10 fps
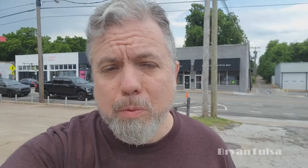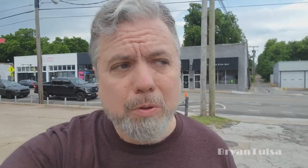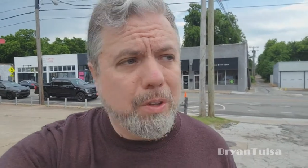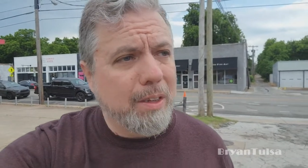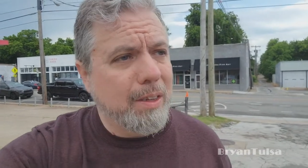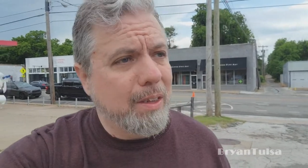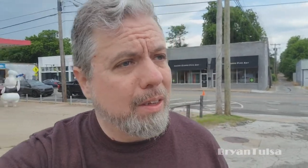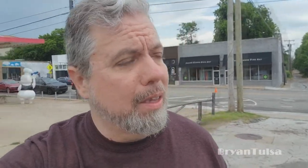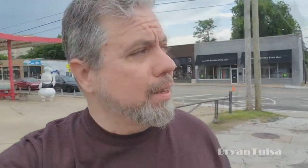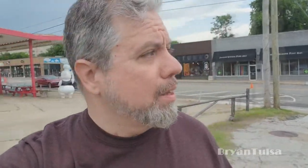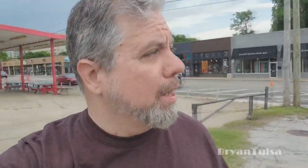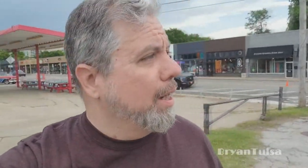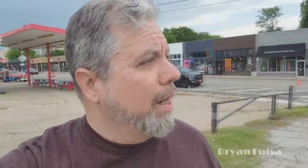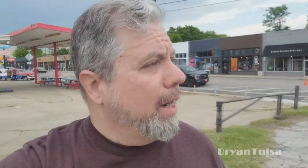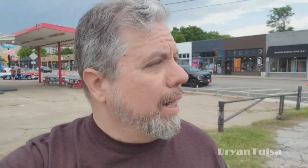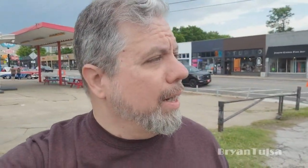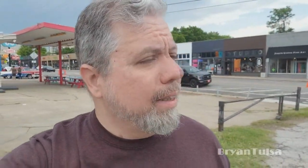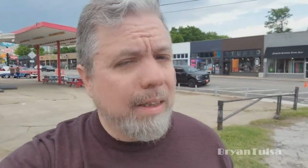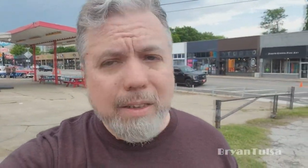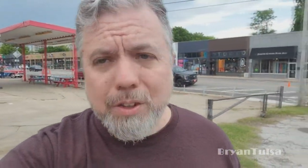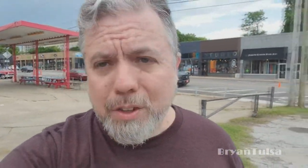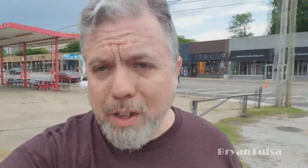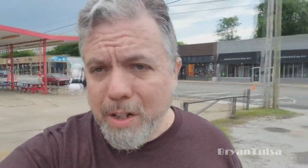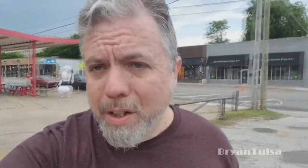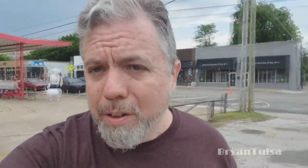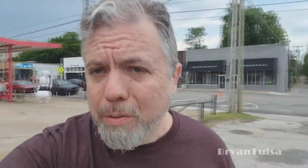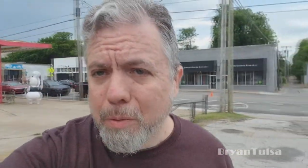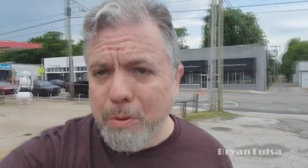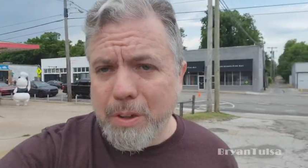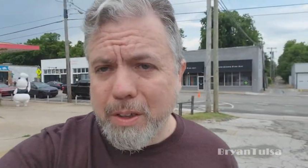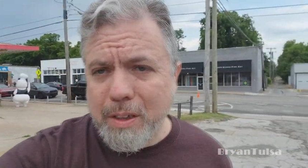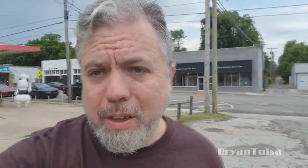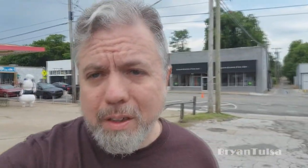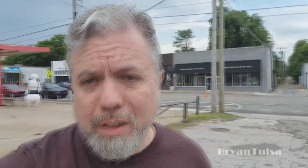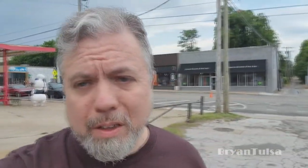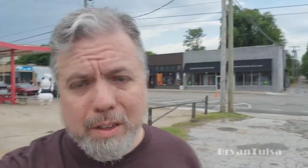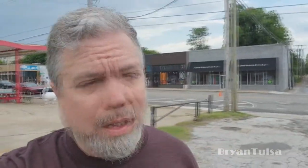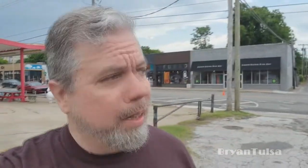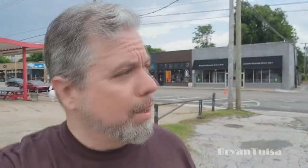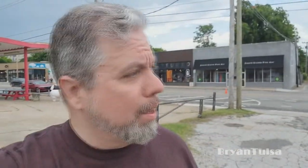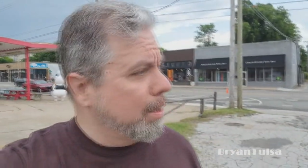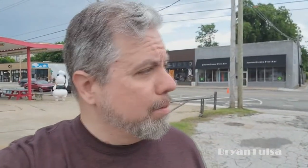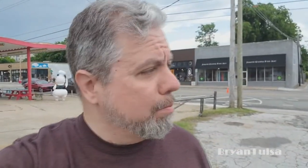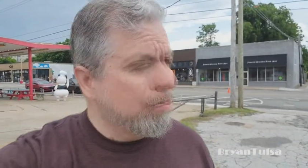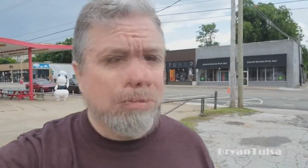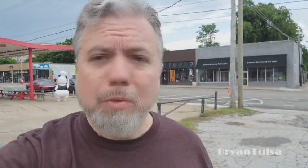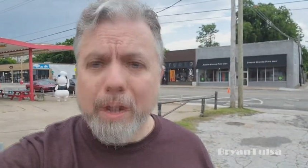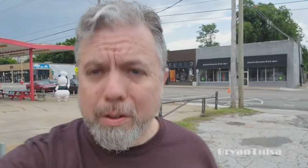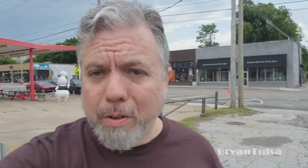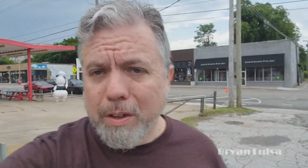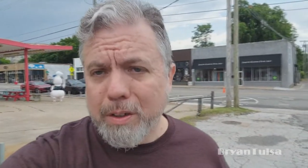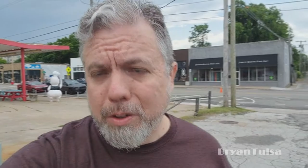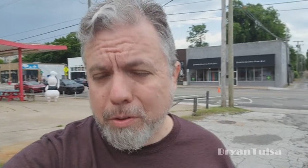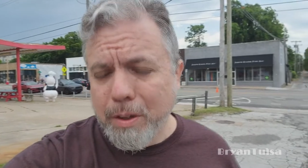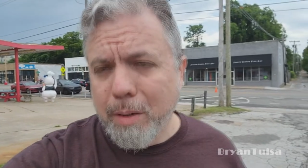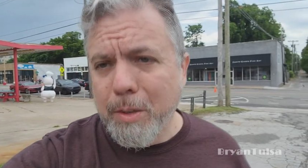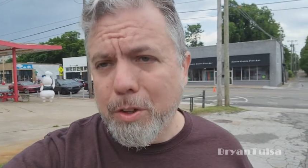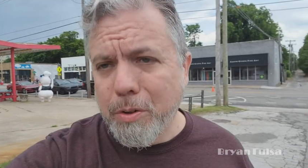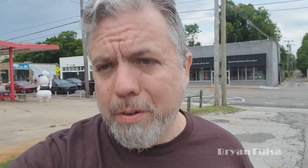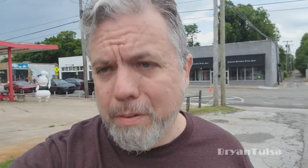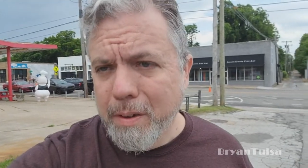Route 66. And there's another Route 66 icon right across the street. Let me show you.